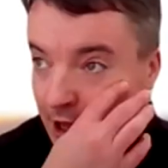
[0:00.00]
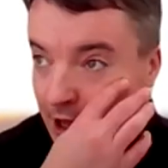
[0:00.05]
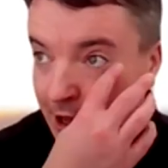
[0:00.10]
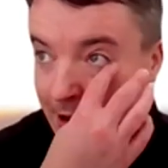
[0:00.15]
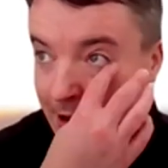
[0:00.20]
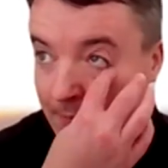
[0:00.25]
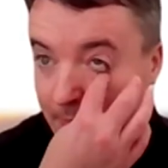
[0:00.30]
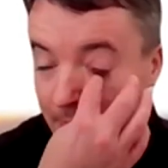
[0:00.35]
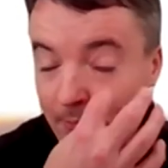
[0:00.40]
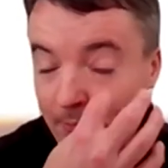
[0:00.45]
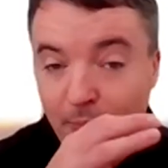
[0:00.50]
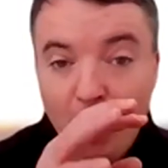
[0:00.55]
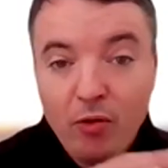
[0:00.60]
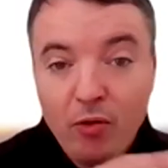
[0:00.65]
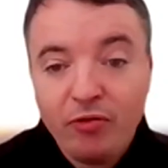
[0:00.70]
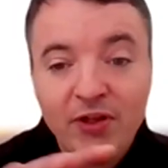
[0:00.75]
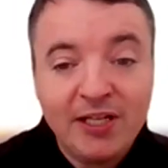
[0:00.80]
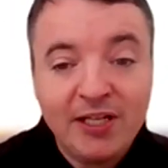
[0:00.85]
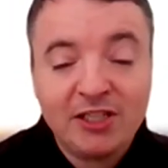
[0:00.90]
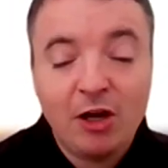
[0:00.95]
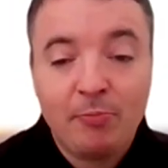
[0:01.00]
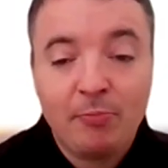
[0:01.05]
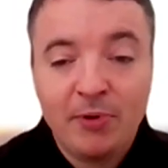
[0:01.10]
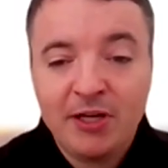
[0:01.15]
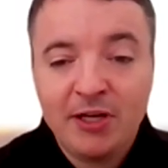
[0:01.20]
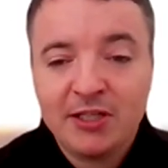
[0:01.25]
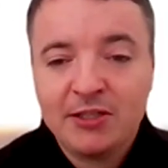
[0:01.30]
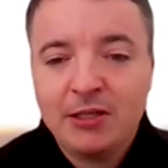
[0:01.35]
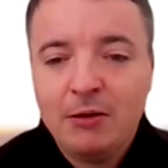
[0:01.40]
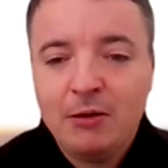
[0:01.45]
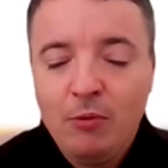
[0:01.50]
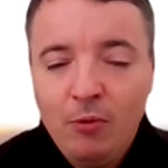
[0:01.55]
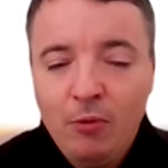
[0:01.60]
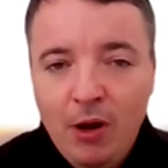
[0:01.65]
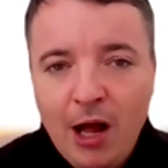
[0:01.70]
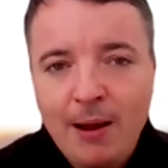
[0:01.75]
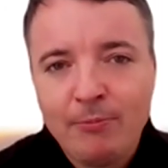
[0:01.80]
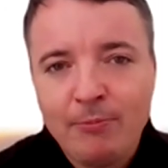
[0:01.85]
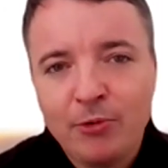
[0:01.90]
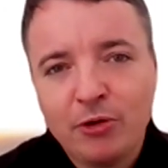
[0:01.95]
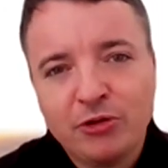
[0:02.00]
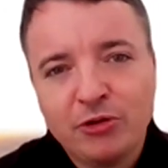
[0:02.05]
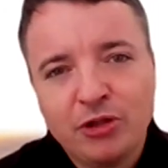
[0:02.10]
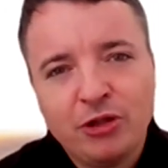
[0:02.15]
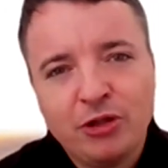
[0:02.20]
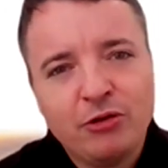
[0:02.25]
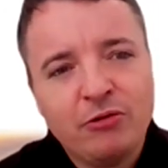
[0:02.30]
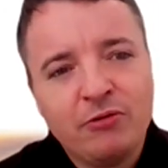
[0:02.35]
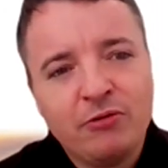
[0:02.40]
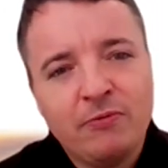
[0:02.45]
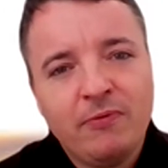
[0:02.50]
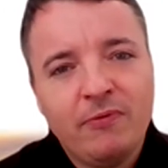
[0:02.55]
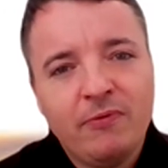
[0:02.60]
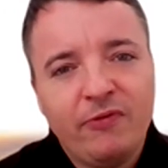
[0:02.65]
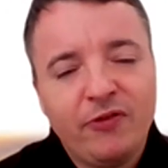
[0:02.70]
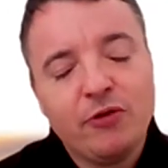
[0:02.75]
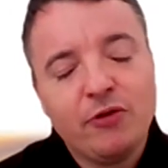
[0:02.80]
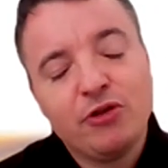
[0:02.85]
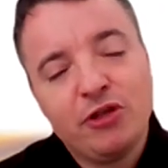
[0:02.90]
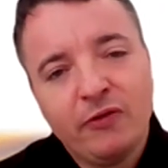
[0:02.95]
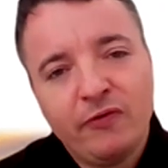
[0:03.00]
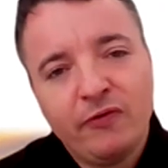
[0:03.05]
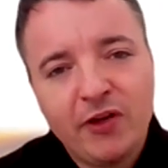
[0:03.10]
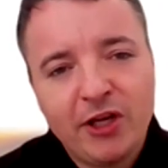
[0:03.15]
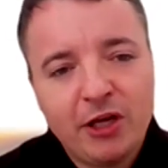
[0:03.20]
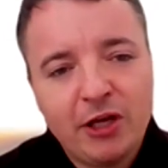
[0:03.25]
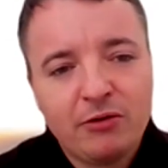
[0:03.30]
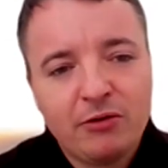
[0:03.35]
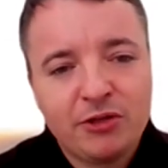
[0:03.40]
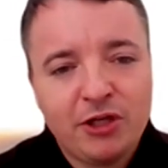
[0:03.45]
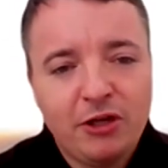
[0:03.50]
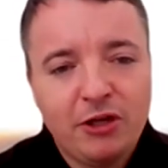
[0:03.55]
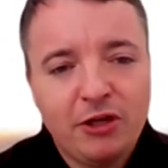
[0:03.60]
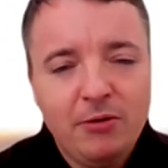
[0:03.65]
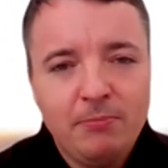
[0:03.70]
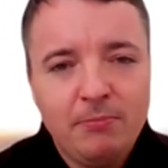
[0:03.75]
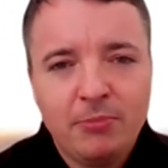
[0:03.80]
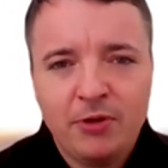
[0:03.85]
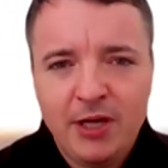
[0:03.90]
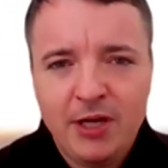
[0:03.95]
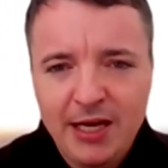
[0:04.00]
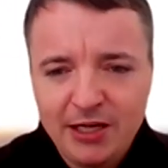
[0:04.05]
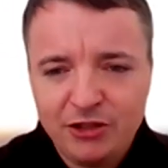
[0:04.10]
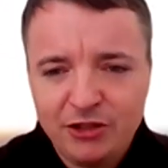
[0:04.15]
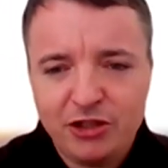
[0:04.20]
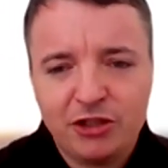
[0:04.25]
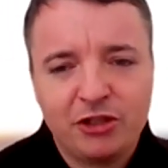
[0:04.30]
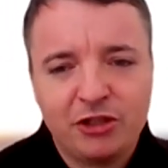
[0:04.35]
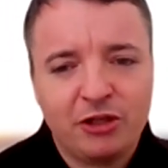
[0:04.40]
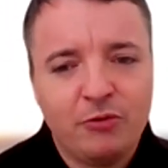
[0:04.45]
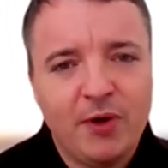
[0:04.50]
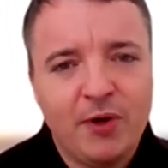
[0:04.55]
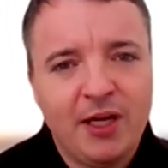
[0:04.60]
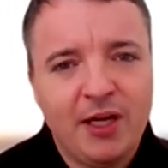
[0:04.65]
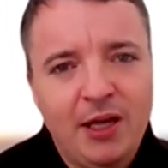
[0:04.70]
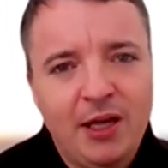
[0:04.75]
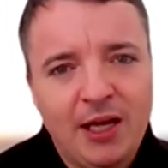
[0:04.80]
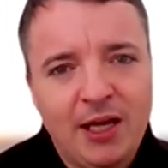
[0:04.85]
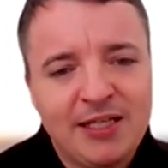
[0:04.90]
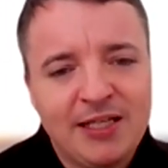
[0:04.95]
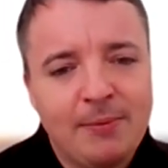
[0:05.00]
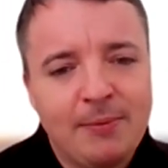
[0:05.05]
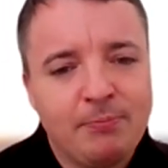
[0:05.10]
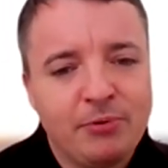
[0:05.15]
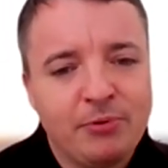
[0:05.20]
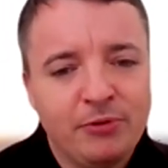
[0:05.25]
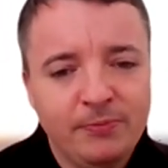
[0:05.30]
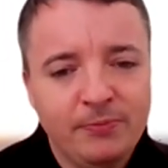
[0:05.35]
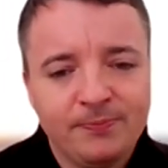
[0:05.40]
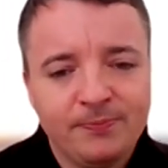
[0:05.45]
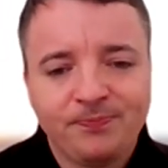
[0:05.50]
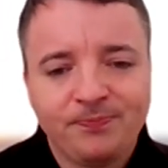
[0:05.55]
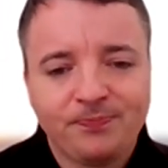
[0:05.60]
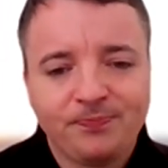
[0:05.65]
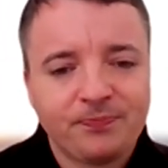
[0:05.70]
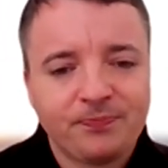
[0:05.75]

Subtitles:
Both these topics I'm going to do future videos on, but here's just a quick example.